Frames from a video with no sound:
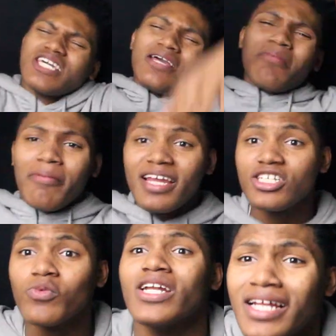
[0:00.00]
Today I'm coming
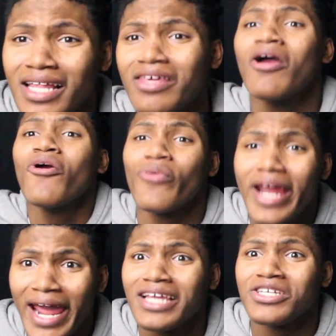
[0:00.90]
at you with another
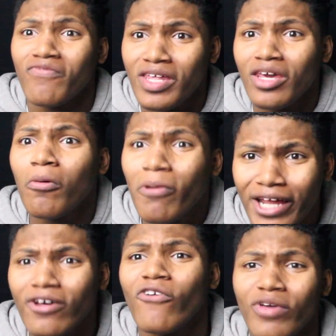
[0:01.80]
reaction video,
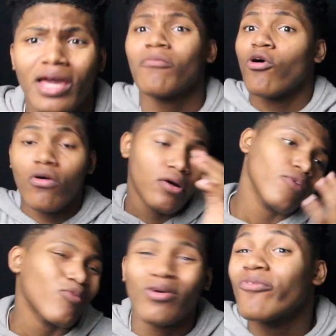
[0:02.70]
Brando fam,
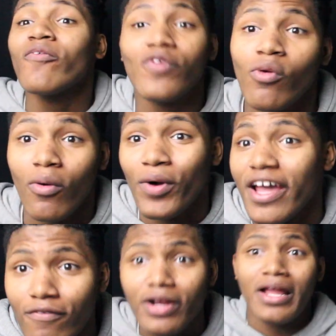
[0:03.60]
or review or
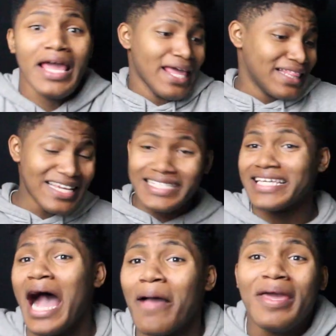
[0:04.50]
whatever. This
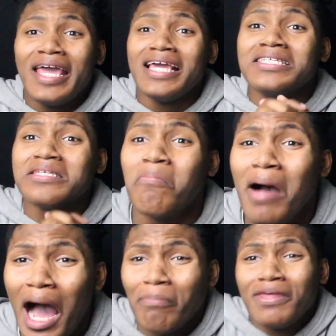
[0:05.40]
time it's to
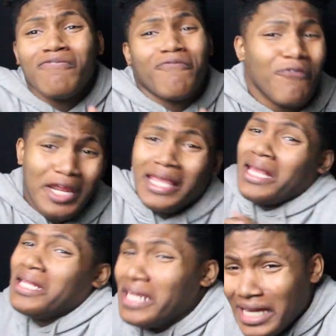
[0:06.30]
Bobby
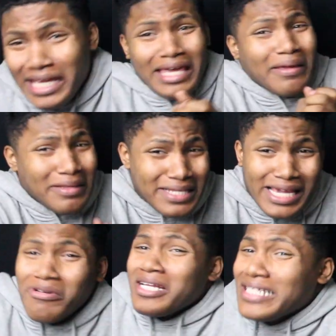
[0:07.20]
freaking Deakin
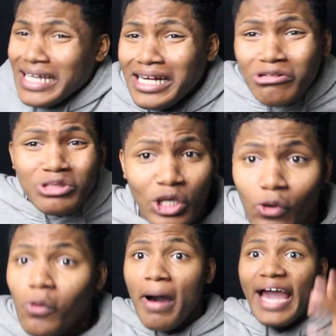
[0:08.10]
Tarantino
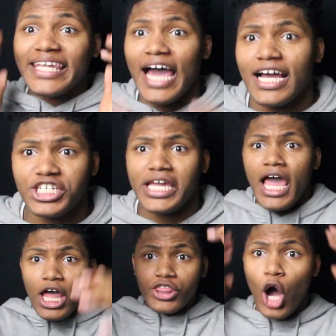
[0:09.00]
2 by Logic,
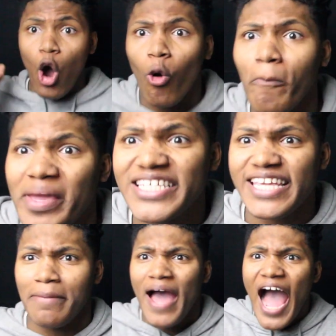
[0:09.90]
the whole
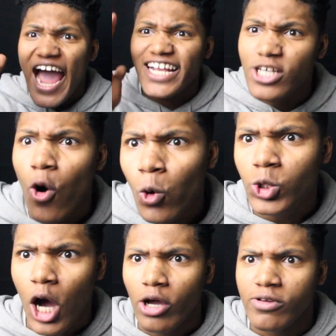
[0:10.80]
mixtape. I
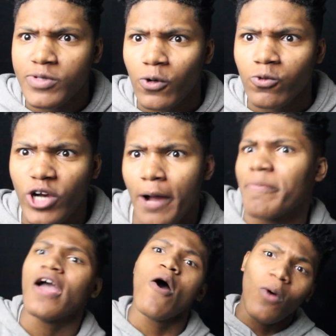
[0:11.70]
told y'all he was gonna drop
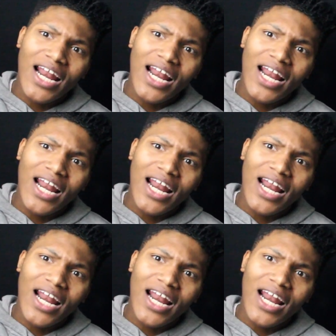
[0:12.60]
it.